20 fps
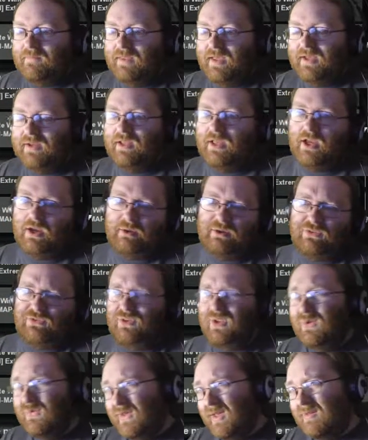I know it's
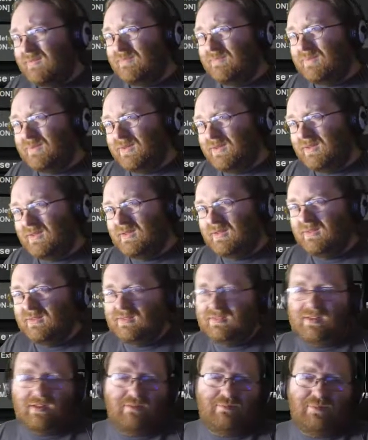November.
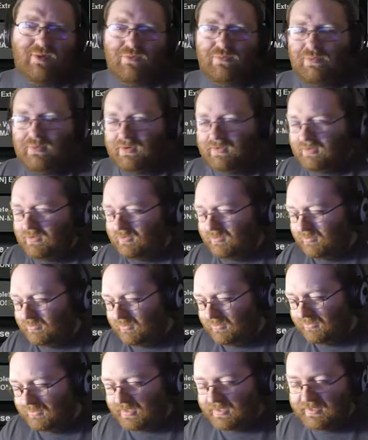Don't bother with
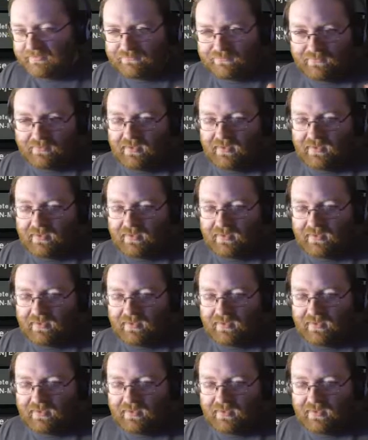Christmas. I